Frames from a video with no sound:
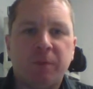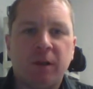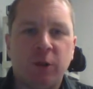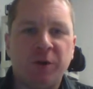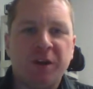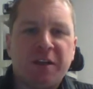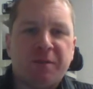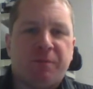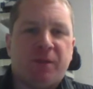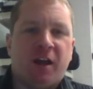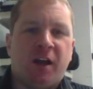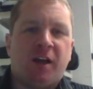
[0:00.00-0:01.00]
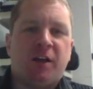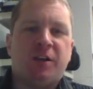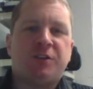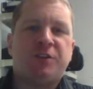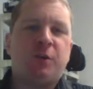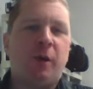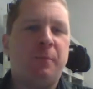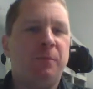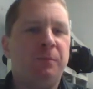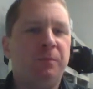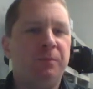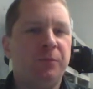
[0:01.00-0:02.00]
Hello again. So
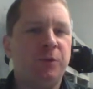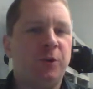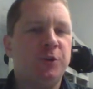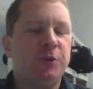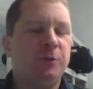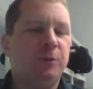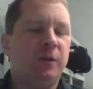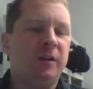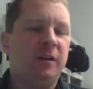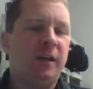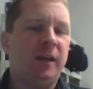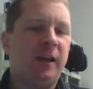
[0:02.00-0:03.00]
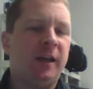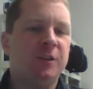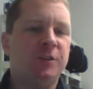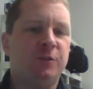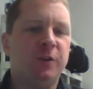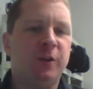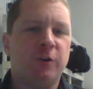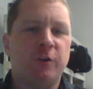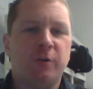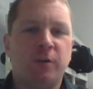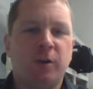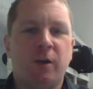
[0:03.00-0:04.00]
I'm going to answer
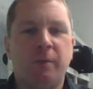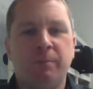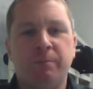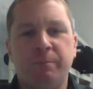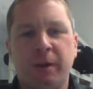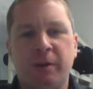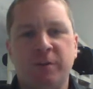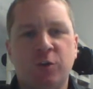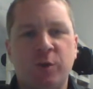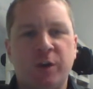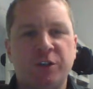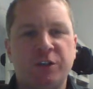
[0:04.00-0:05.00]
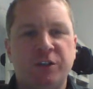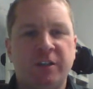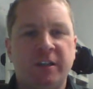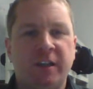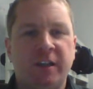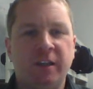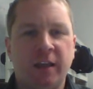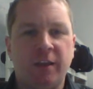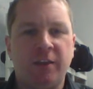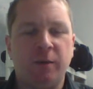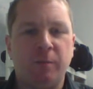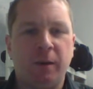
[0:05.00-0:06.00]
another parent's question today that I
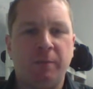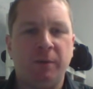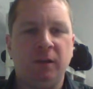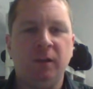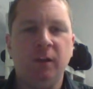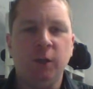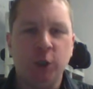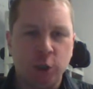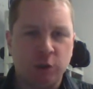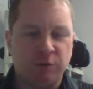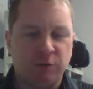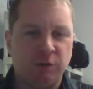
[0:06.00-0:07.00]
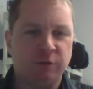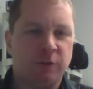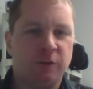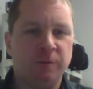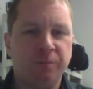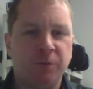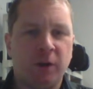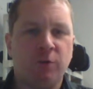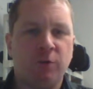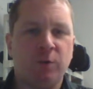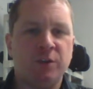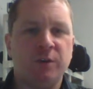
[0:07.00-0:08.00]
think might be useful for
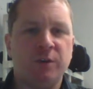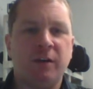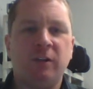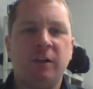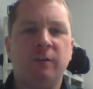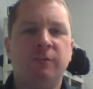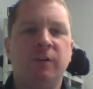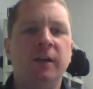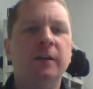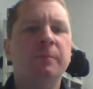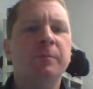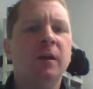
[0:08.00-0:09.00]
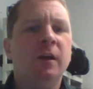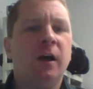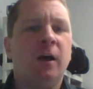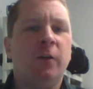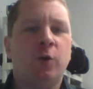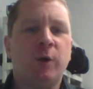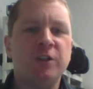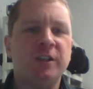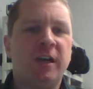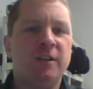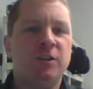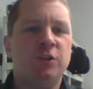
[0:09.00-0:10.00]
everyone to have clarified. The question
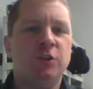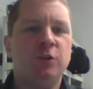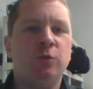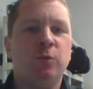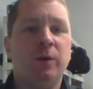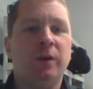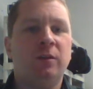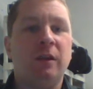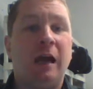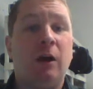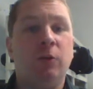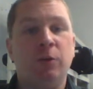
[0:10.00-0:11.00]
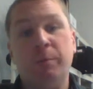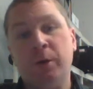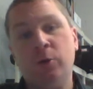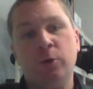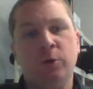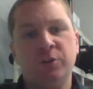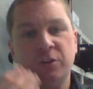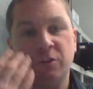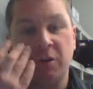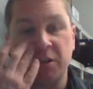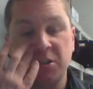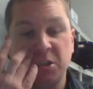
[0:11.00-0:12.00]
had to do with how the bow goes
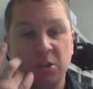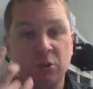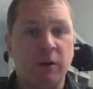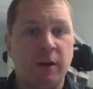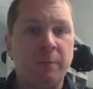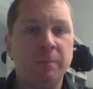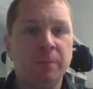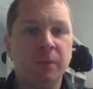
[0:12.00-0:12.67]
across the string,